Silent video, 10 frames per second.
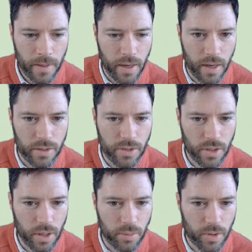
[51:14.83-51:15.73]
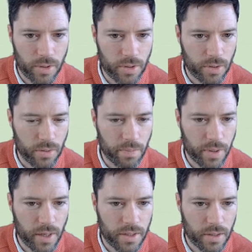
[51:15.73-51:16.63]
and I'm going to
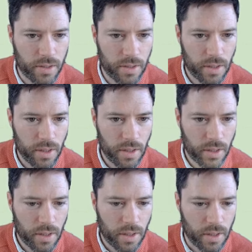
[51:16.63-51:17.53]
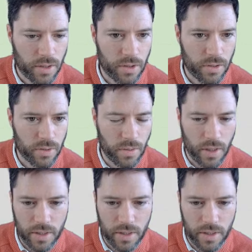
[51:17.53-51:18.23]
paste it into a